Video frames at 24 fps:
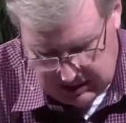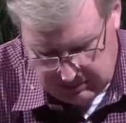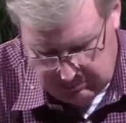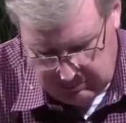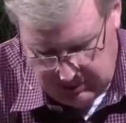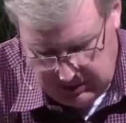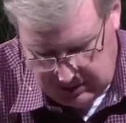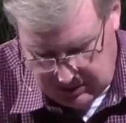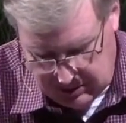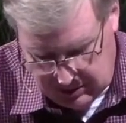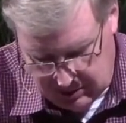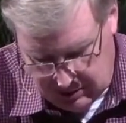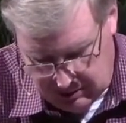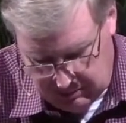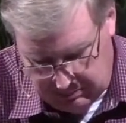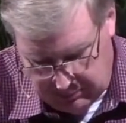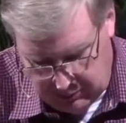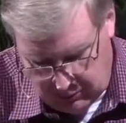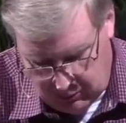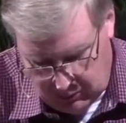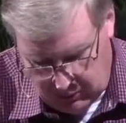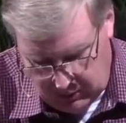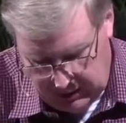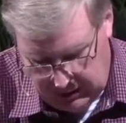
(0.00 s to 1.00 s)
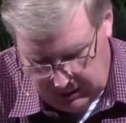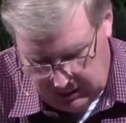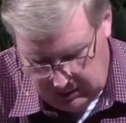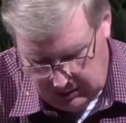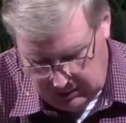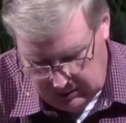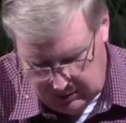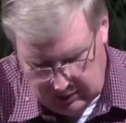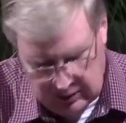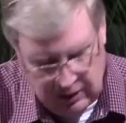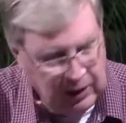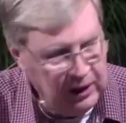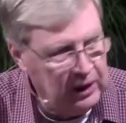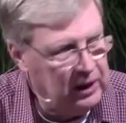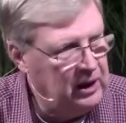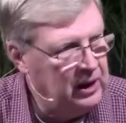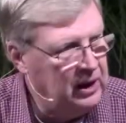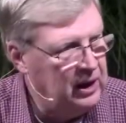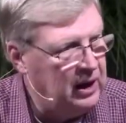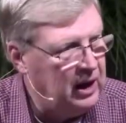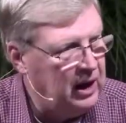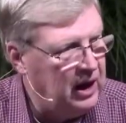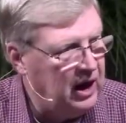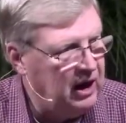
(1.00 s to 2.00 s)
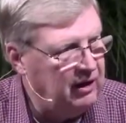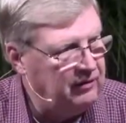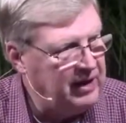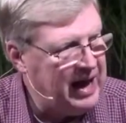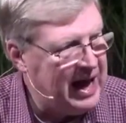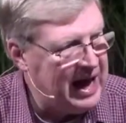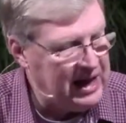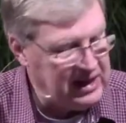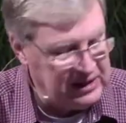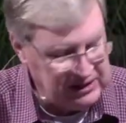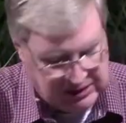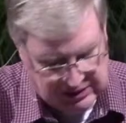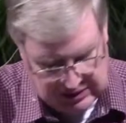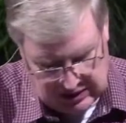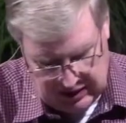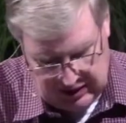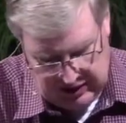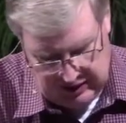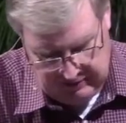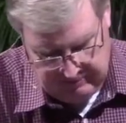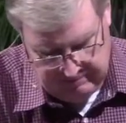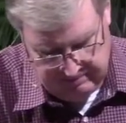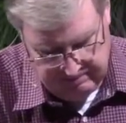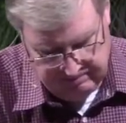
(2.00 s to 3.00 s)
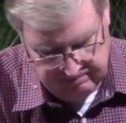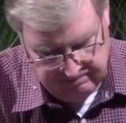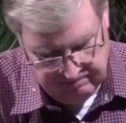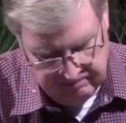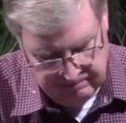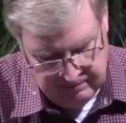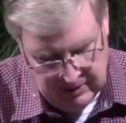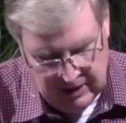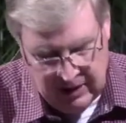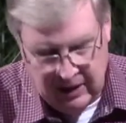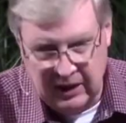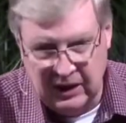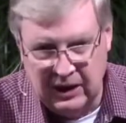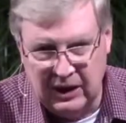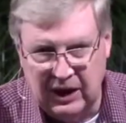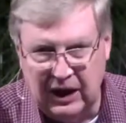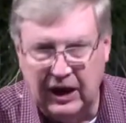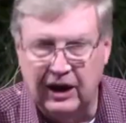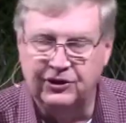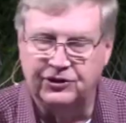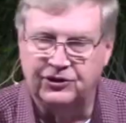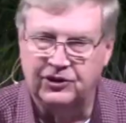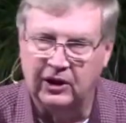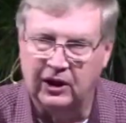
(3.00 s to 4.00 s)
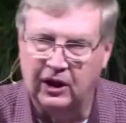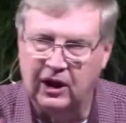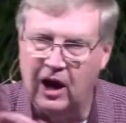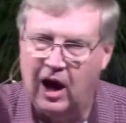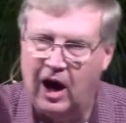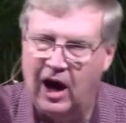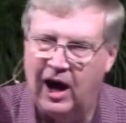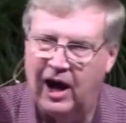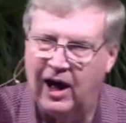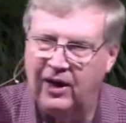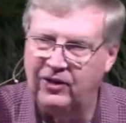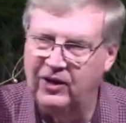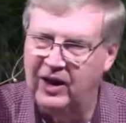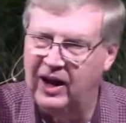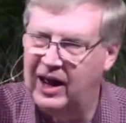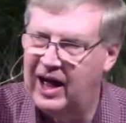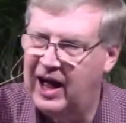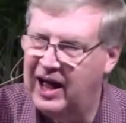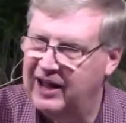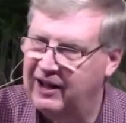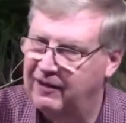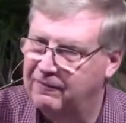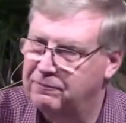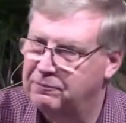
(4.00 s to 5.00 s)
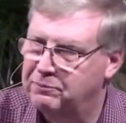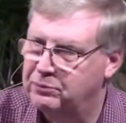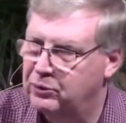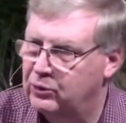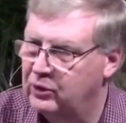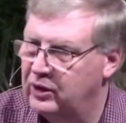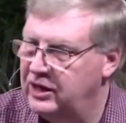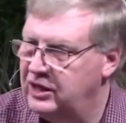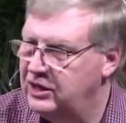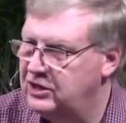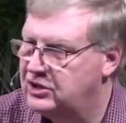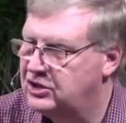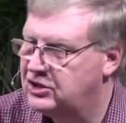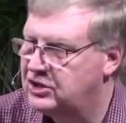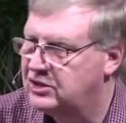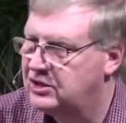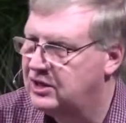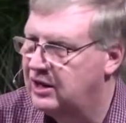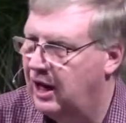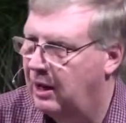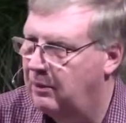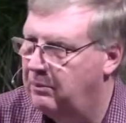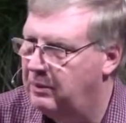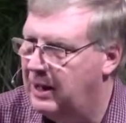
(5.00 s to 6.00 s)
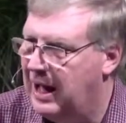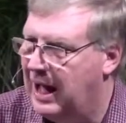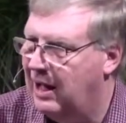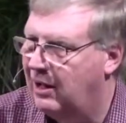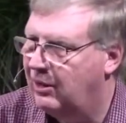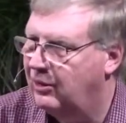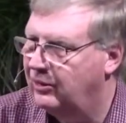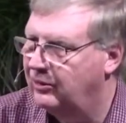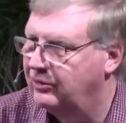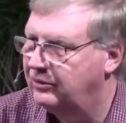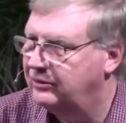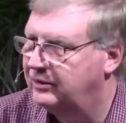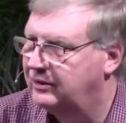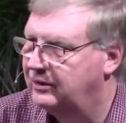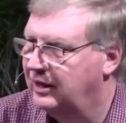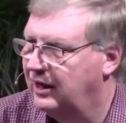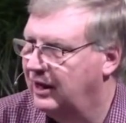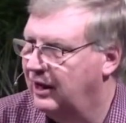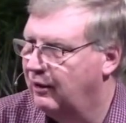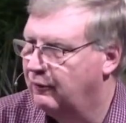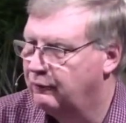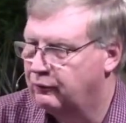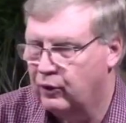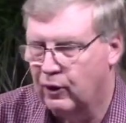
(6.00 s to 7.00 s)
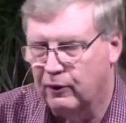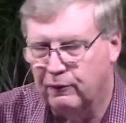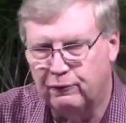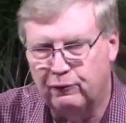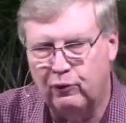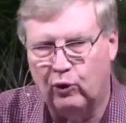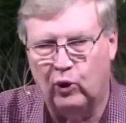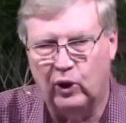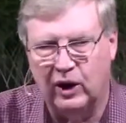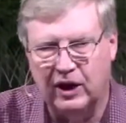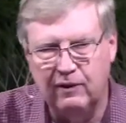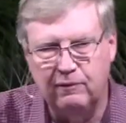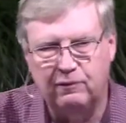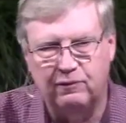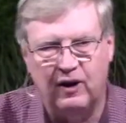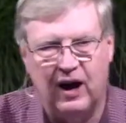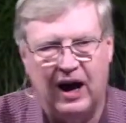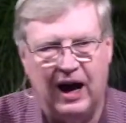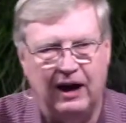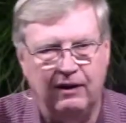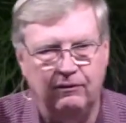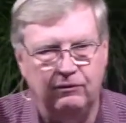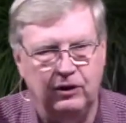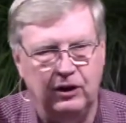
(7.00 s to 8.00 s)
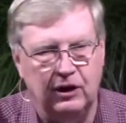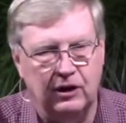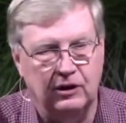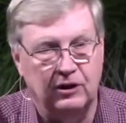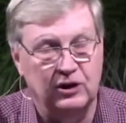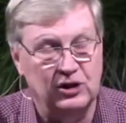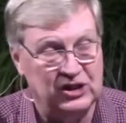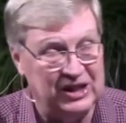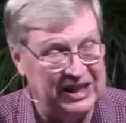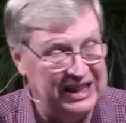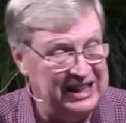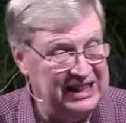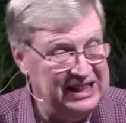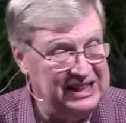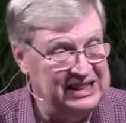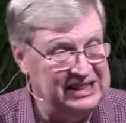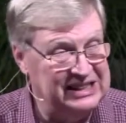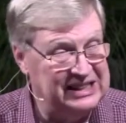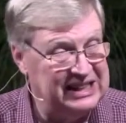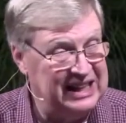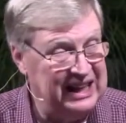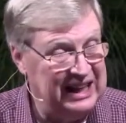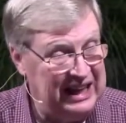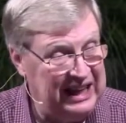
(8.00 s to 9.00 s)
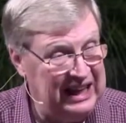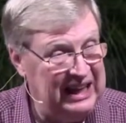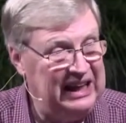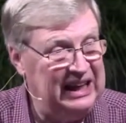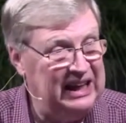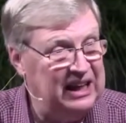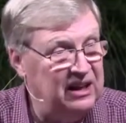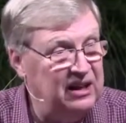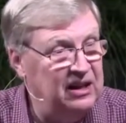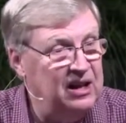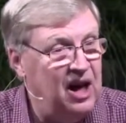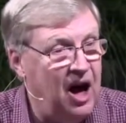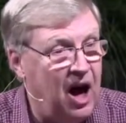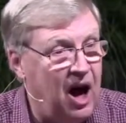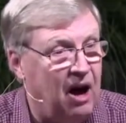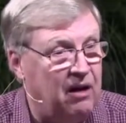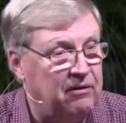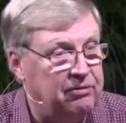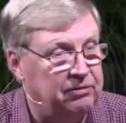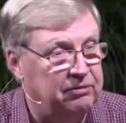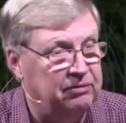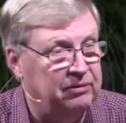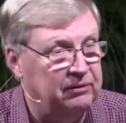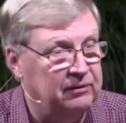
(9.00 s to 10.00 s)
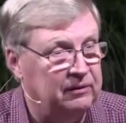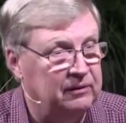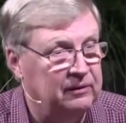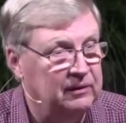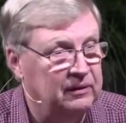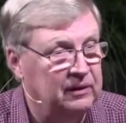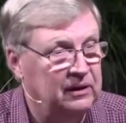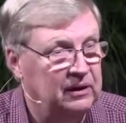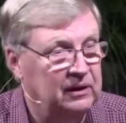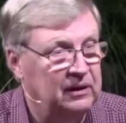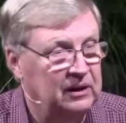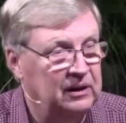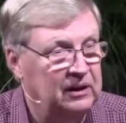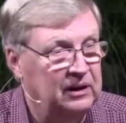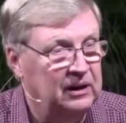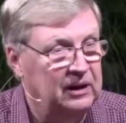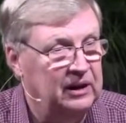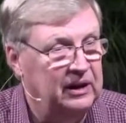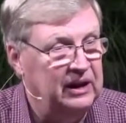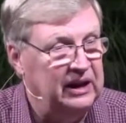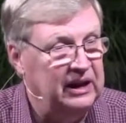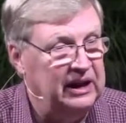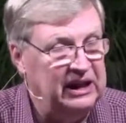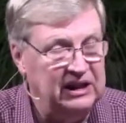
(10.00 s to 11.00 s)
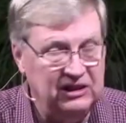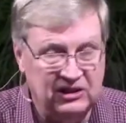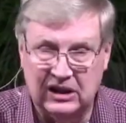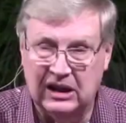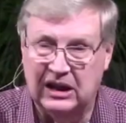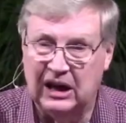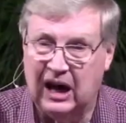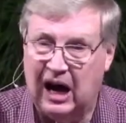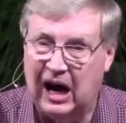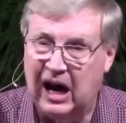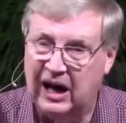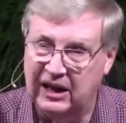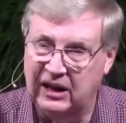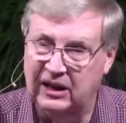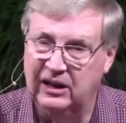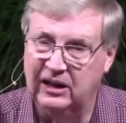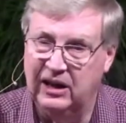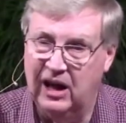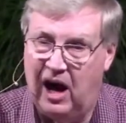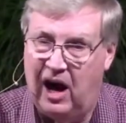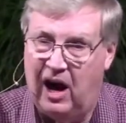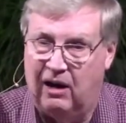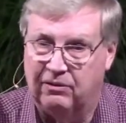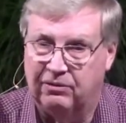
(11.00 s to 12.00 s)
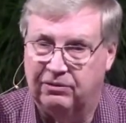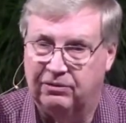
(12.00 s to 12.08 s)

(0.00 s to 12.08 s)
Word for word: me to the point of asking is the God that I have preached about for 45 years, is he enough? Is God enough?